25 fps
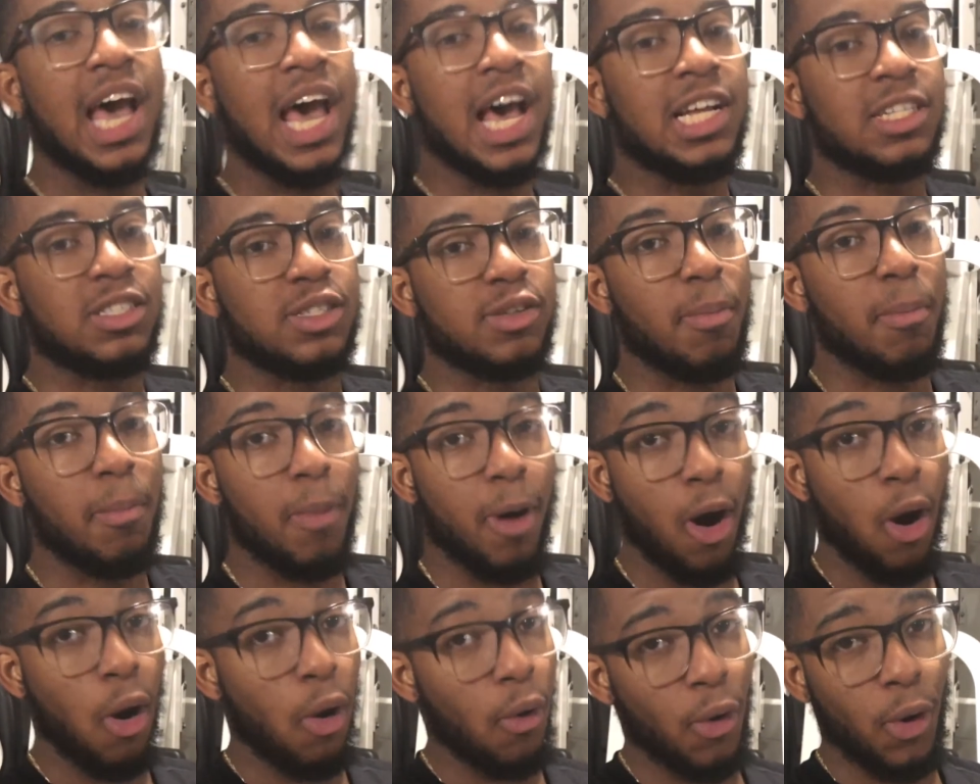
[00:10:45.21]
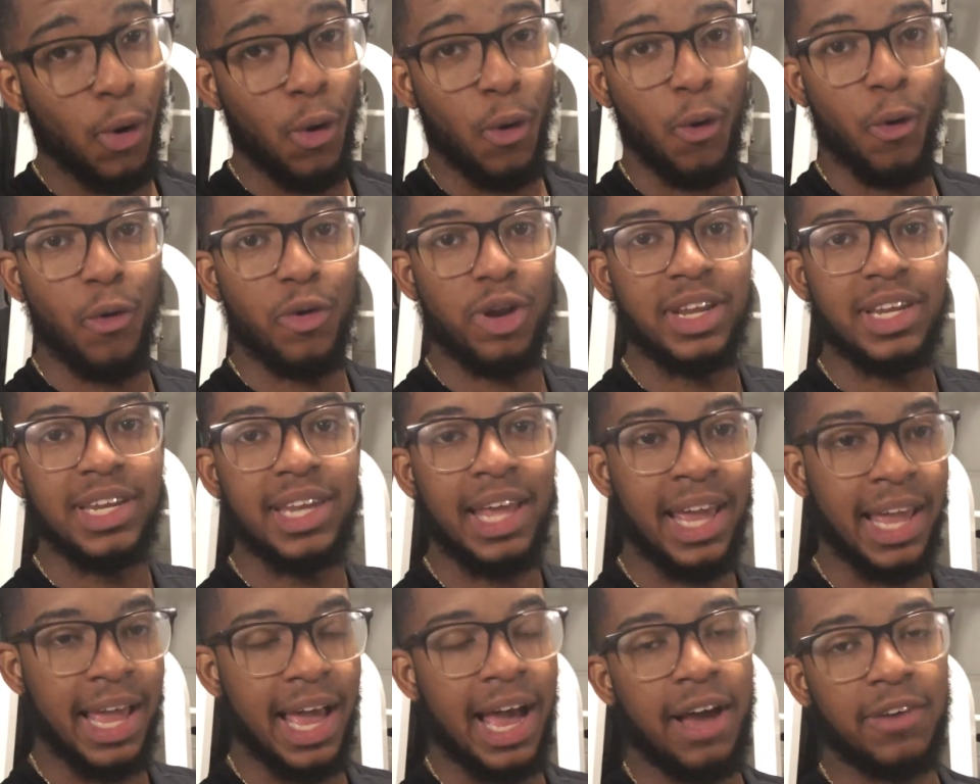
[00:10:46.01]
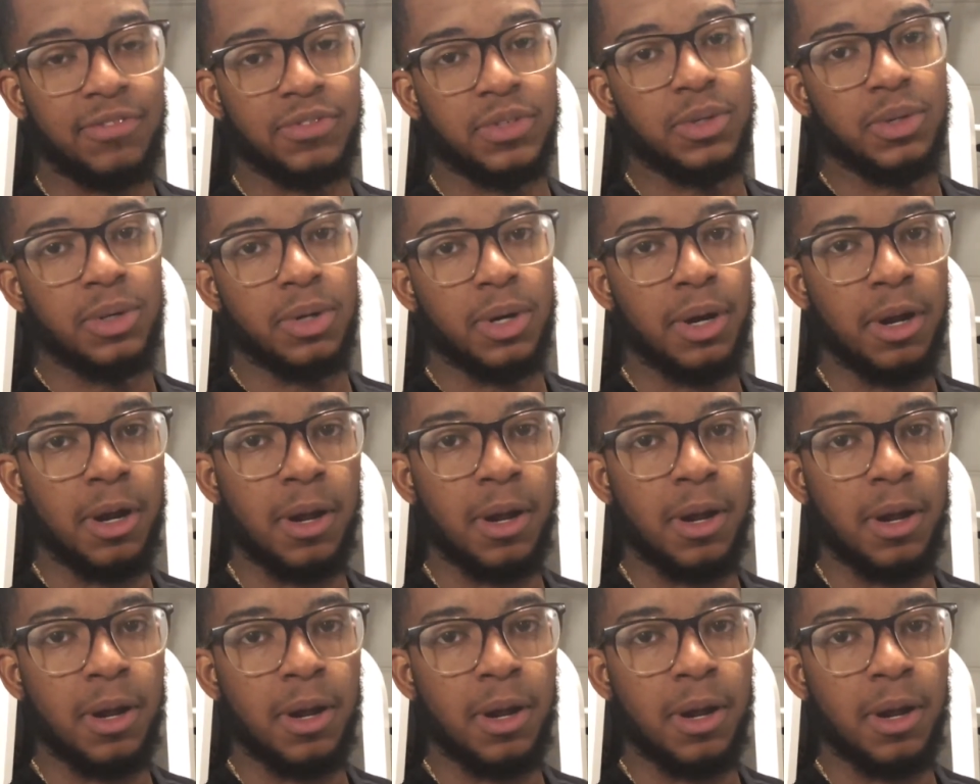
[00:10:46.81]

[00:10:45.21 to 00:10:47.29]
tomorrow or the day after.